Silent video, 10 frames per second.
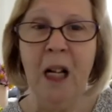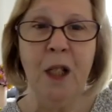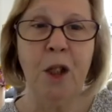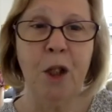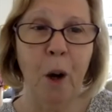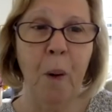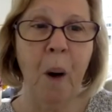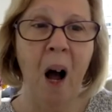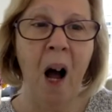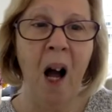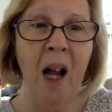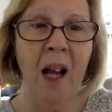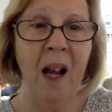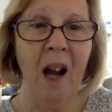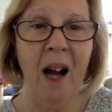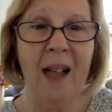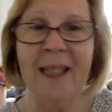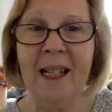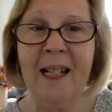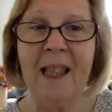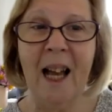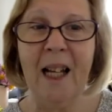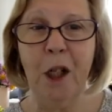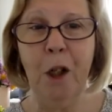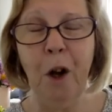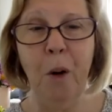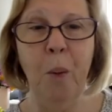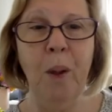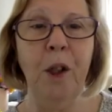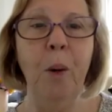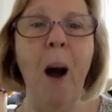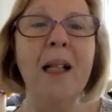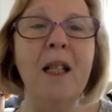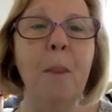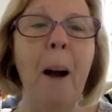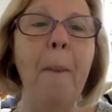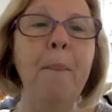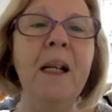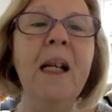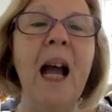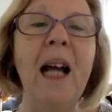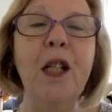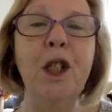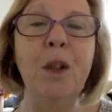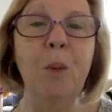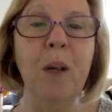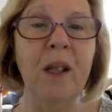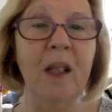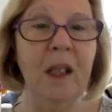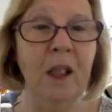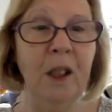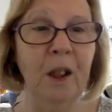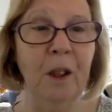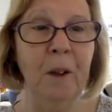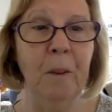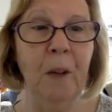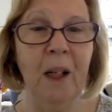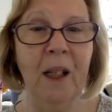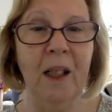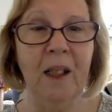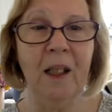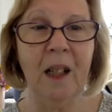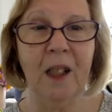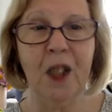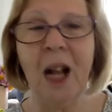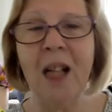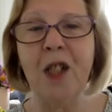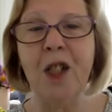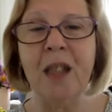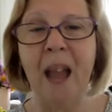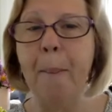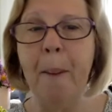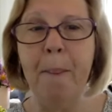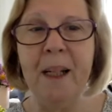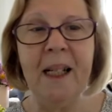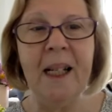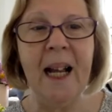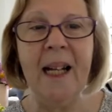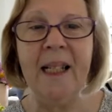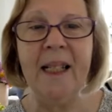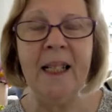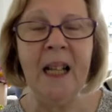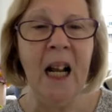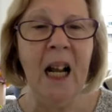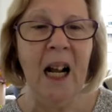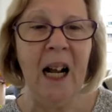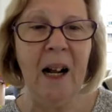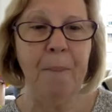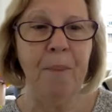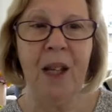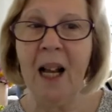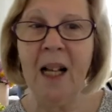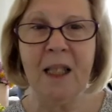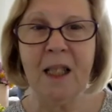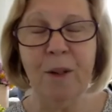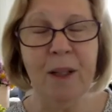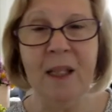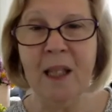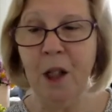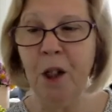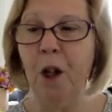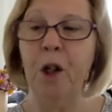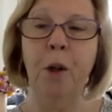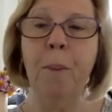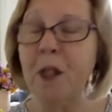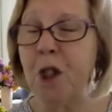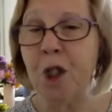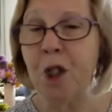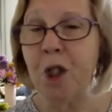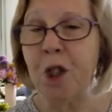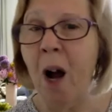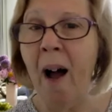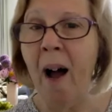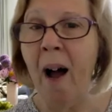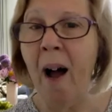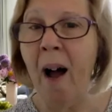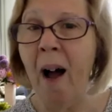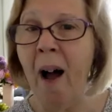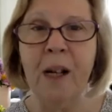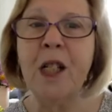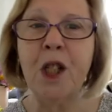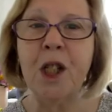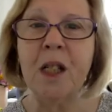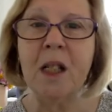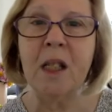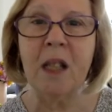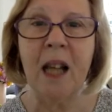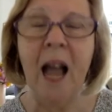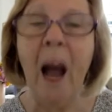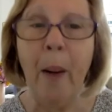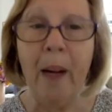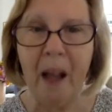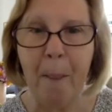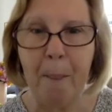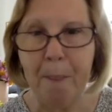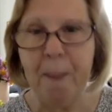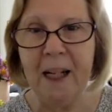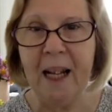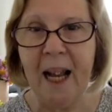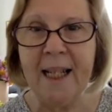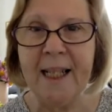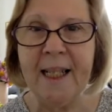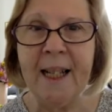So I think that, you know, when you ask about mitigation, whether, you know, challenges can be mitigated, the answer is that, you know, you must try in every direction to see how it can be mitigated.